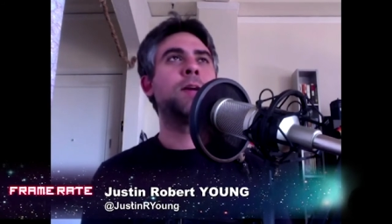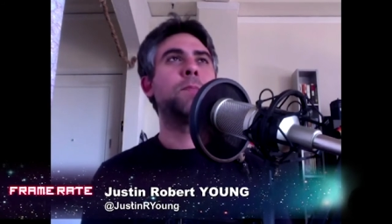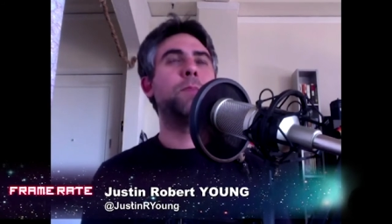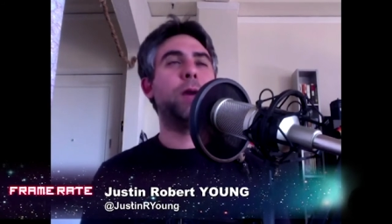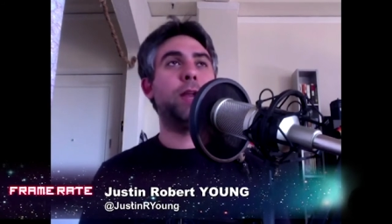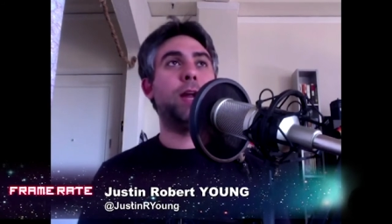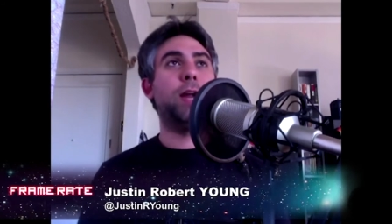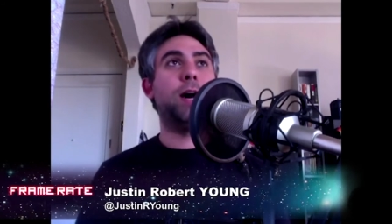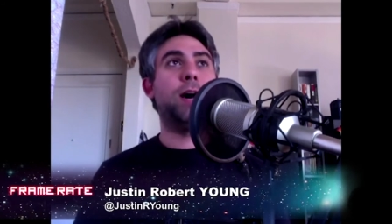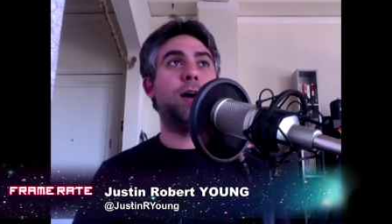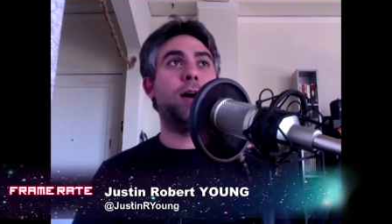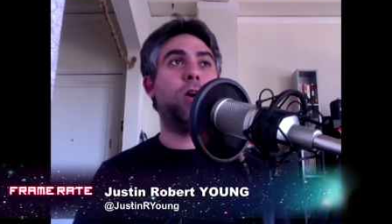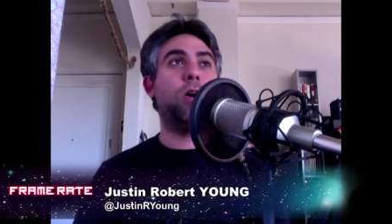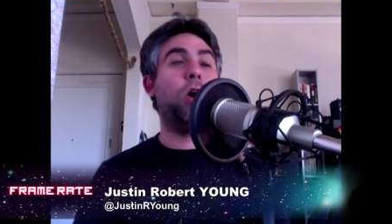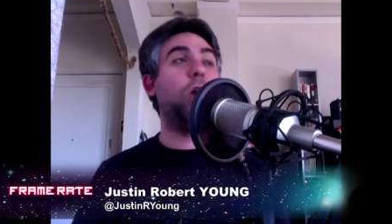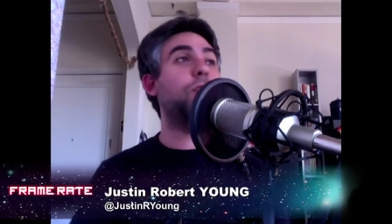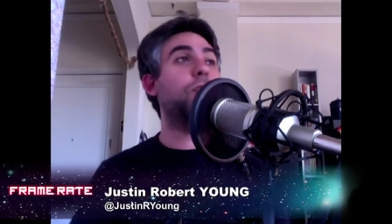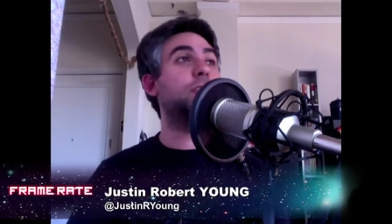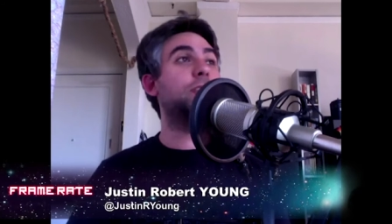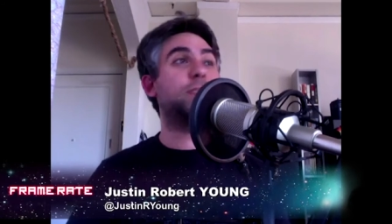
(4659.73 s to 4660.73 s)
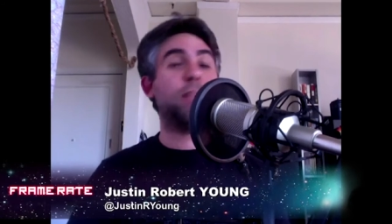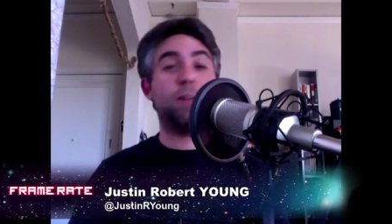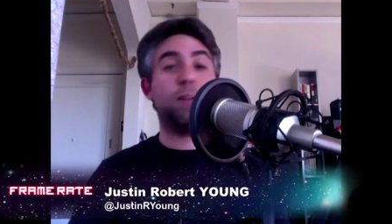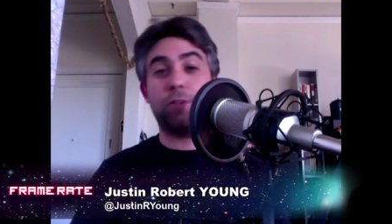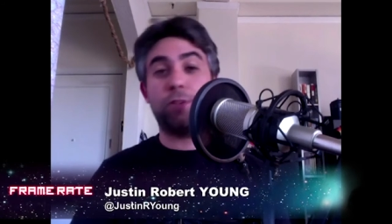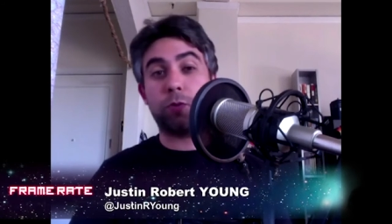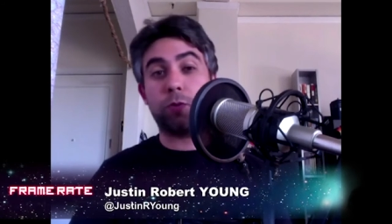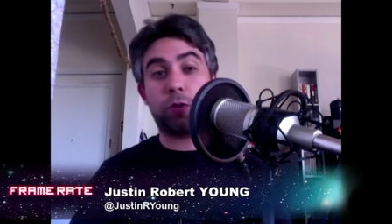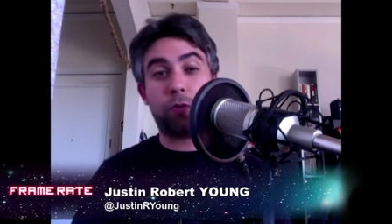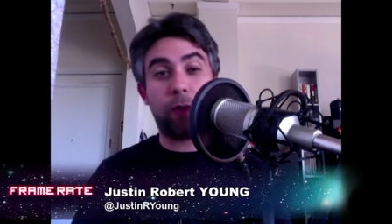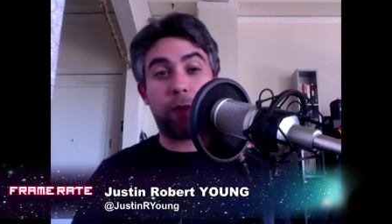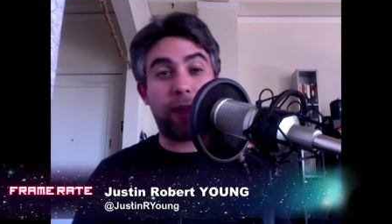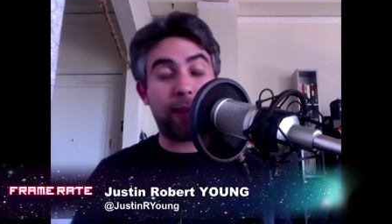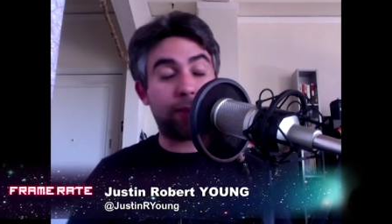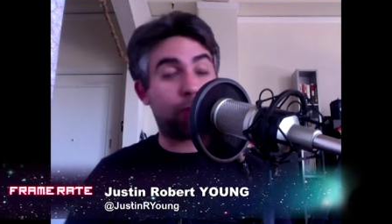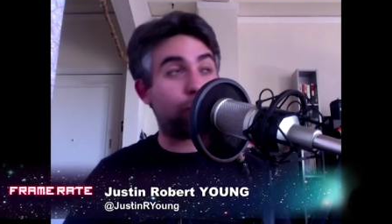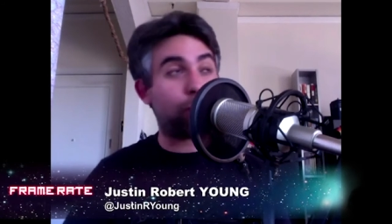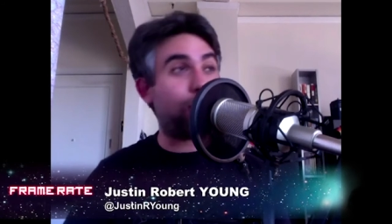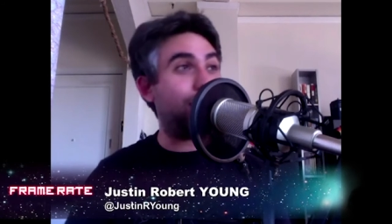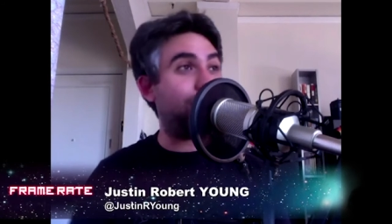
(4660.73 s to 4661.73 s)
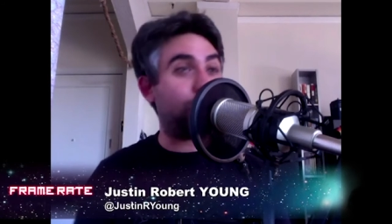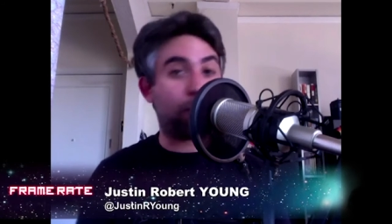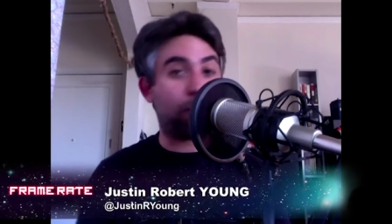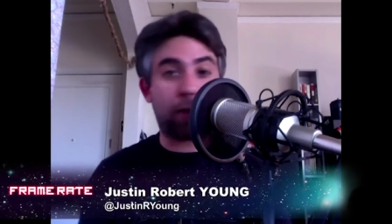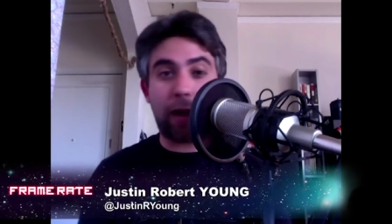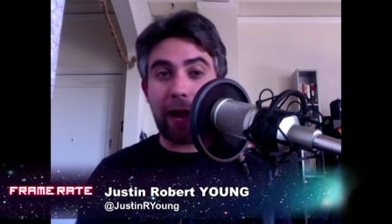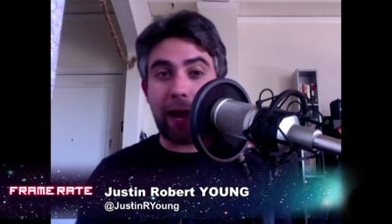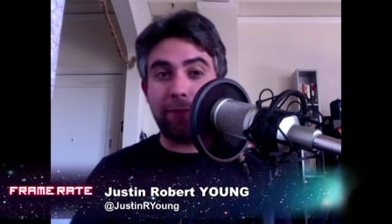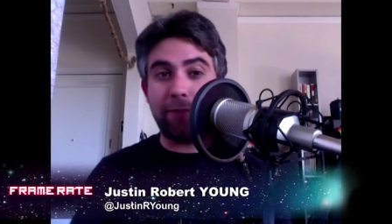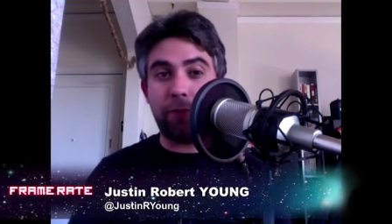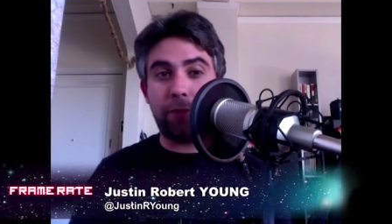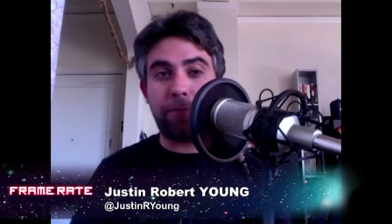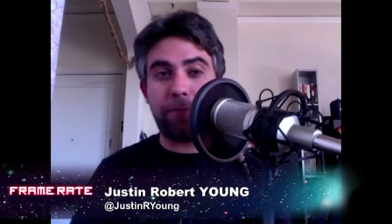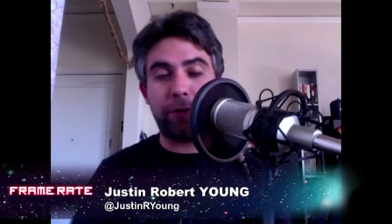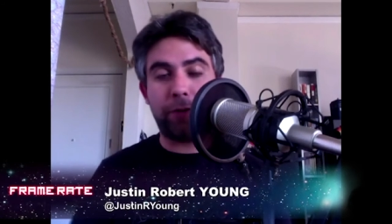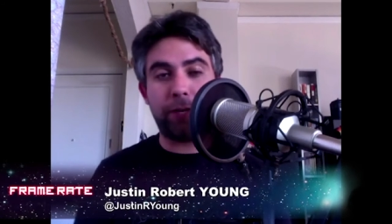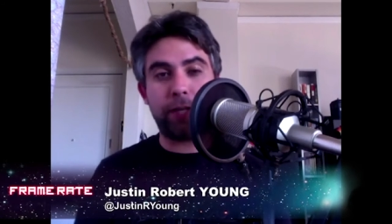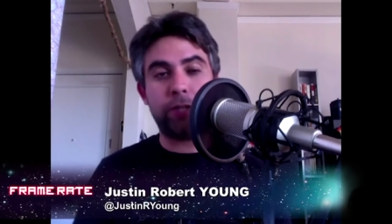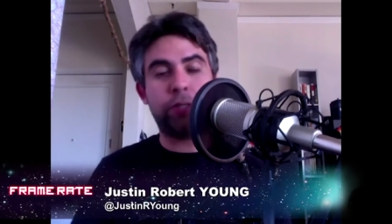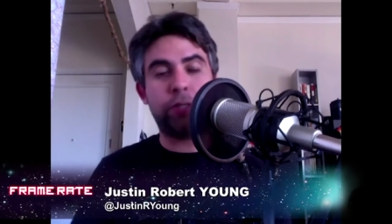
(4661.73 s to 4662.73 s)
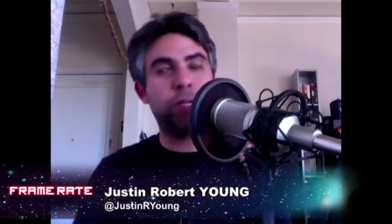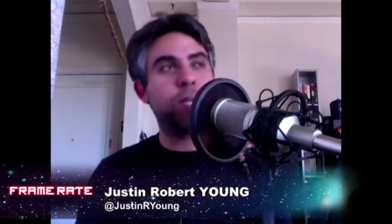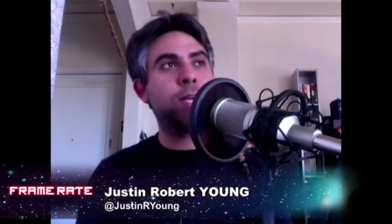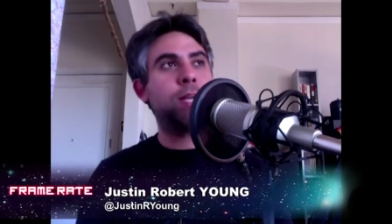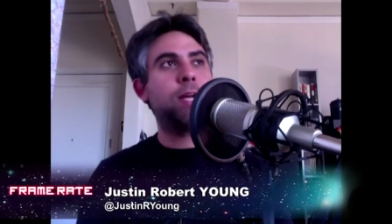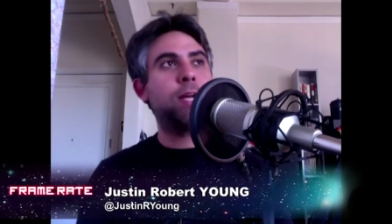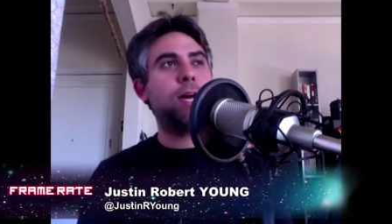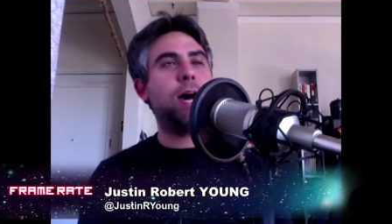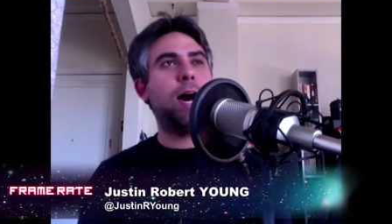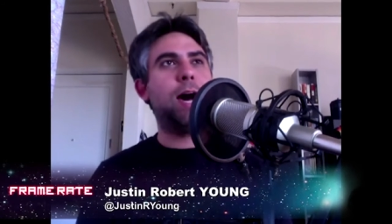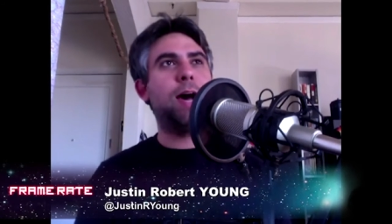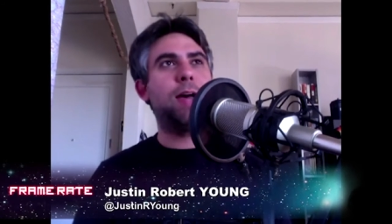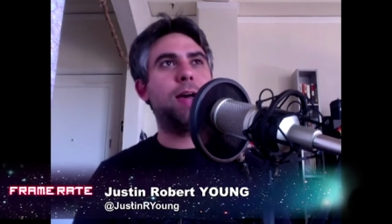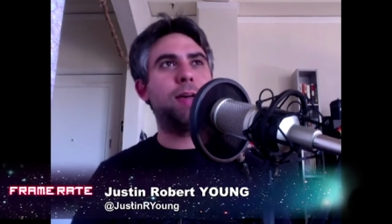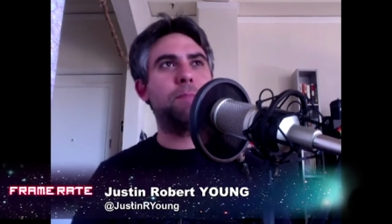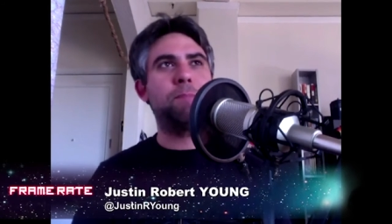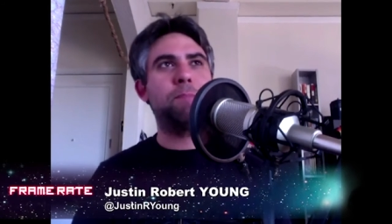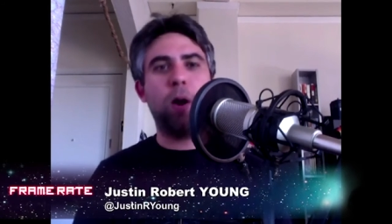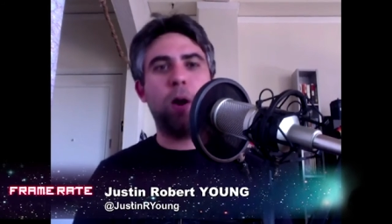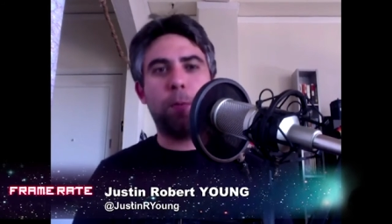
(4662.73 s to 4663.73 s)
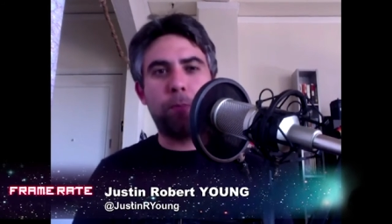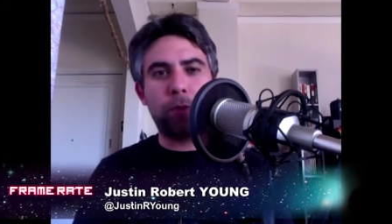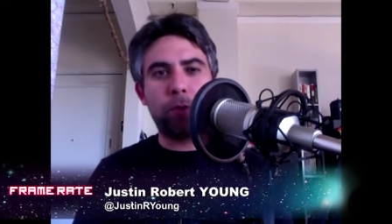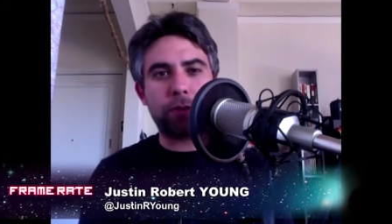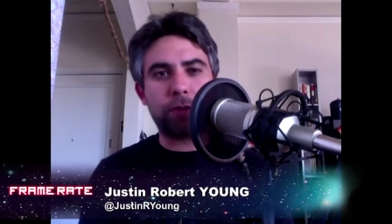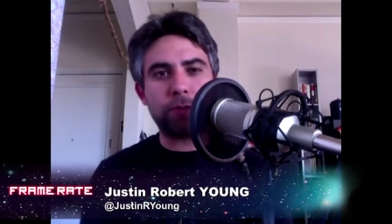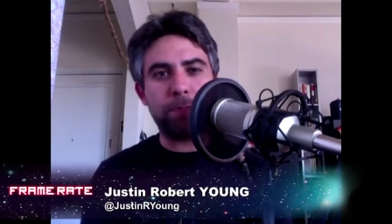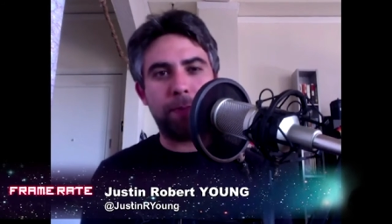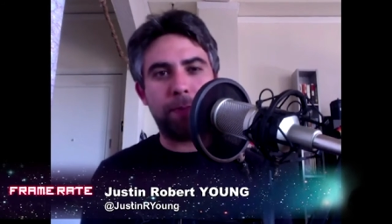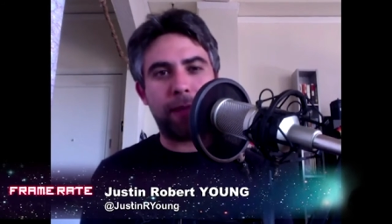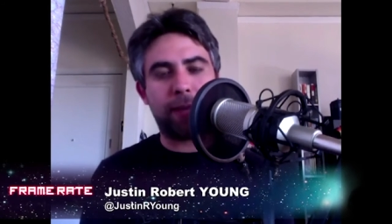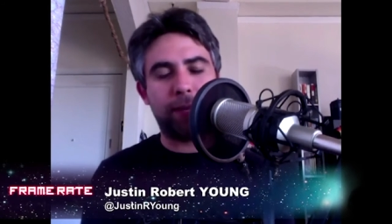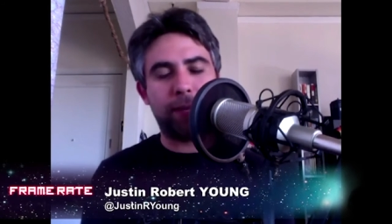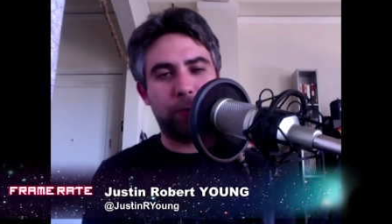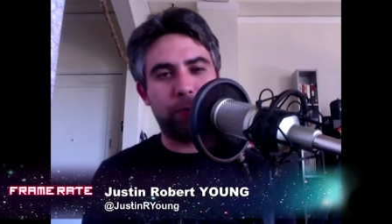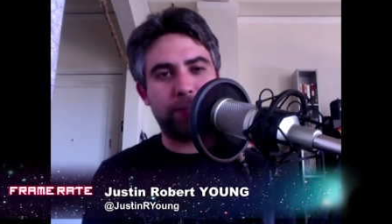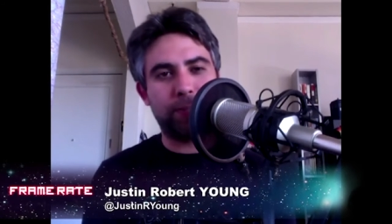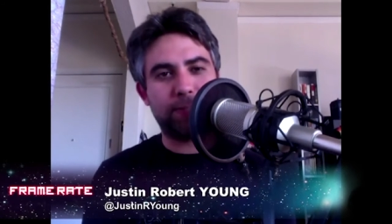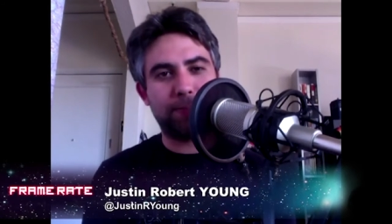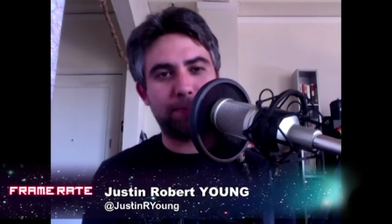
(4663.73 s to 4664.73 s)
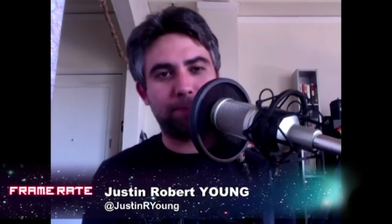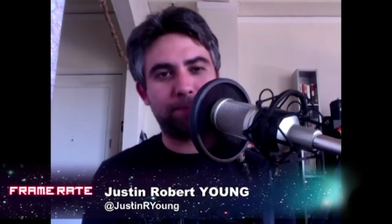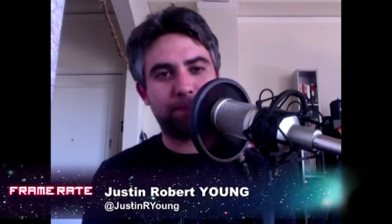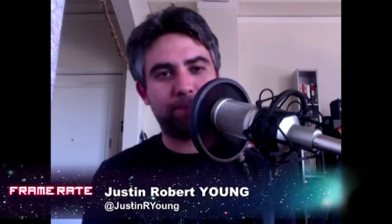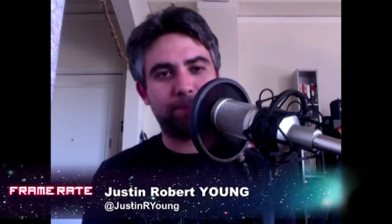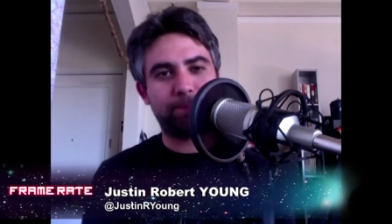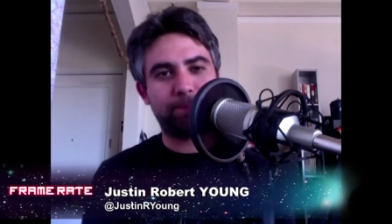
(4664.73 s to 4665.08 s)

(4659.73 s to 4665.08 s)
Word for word: But uh, all these interviews were great, great archival footage. Uh, Mel Brooks, make a noise.